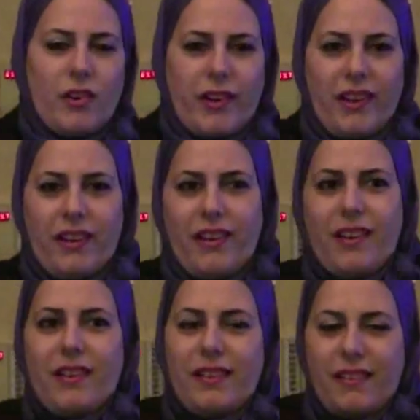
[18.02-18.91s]
Okay,
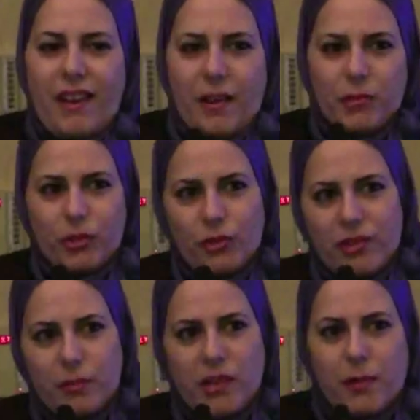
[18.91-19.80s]
I am Dr.
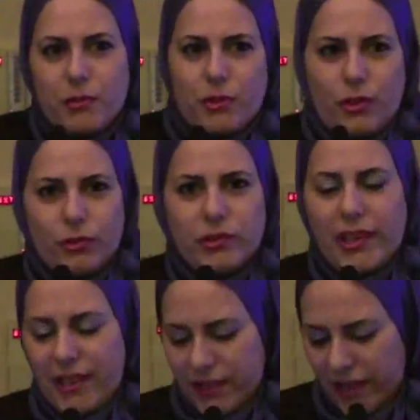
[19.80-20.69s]
Nermeen Abu Saud,
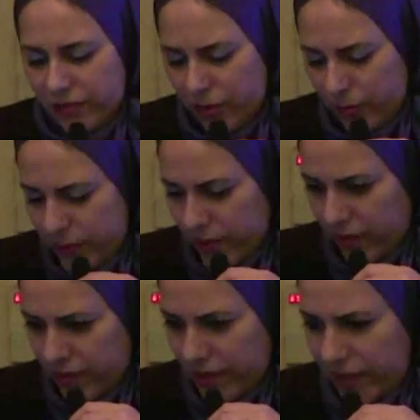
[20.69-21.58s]
clinical pharmacy
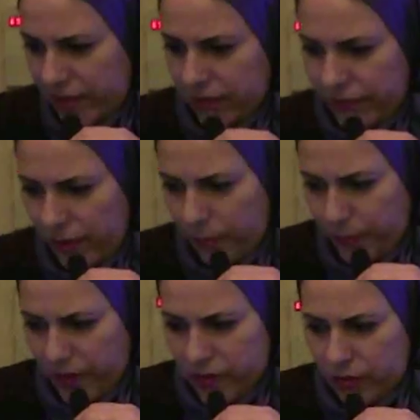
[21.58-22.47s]
consultant from
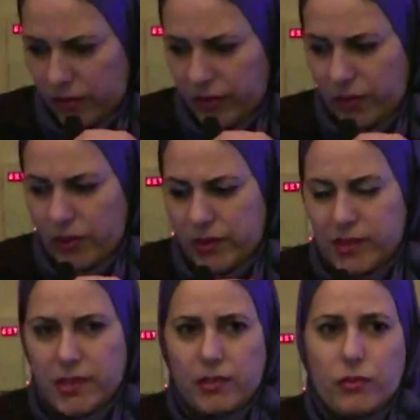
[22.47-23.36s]
Prince Sultan
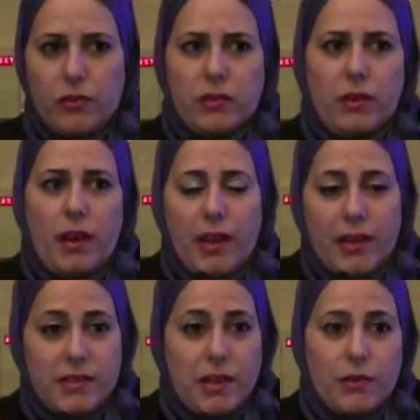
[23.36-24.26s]
Cardiac Center
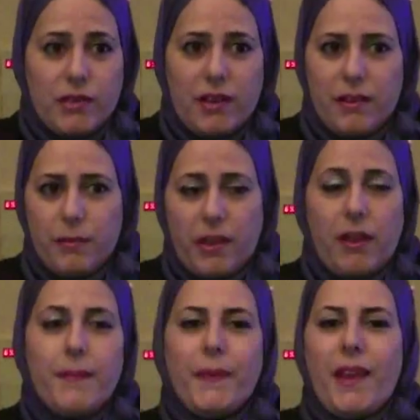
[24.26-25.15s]
in Saudi Arabia.
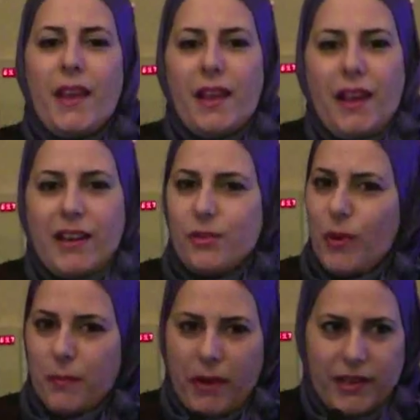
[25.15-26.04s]

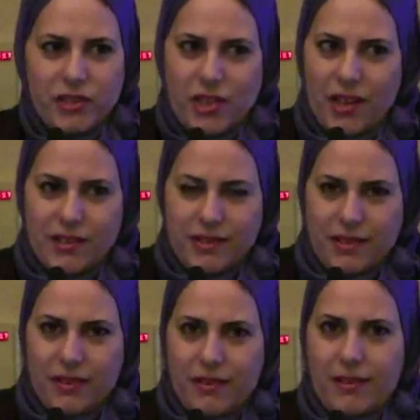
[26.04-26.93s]
Actually, by chance,
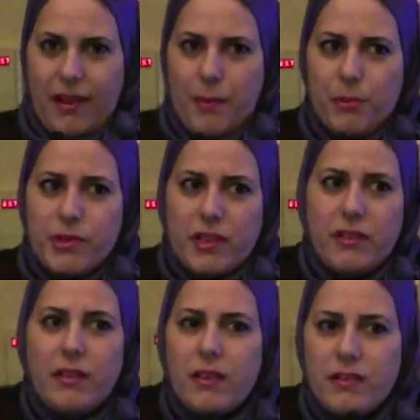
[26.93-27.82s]
I
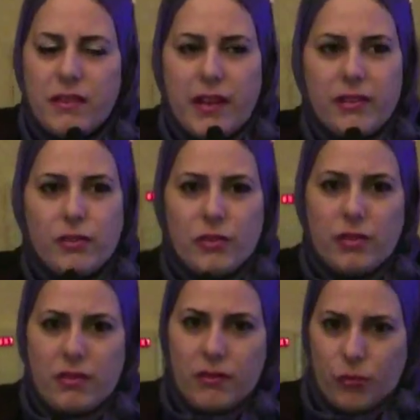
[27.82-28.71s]
presented this lecture
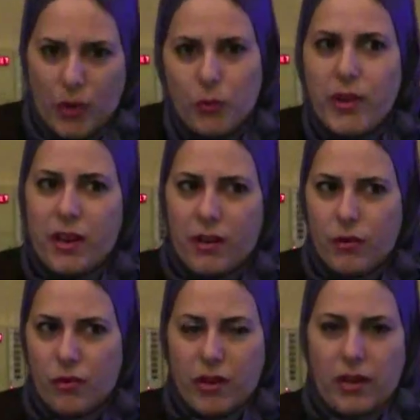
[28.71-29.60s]
1 week
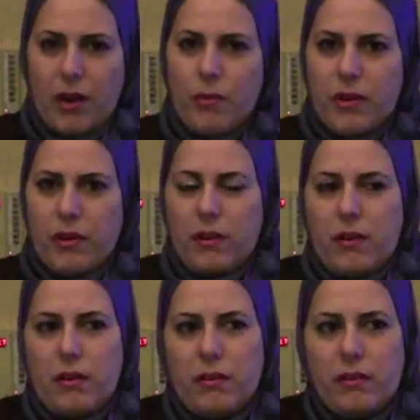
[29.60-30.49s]
ago in
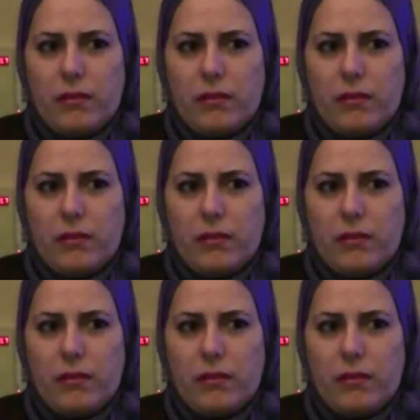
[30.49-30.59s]
our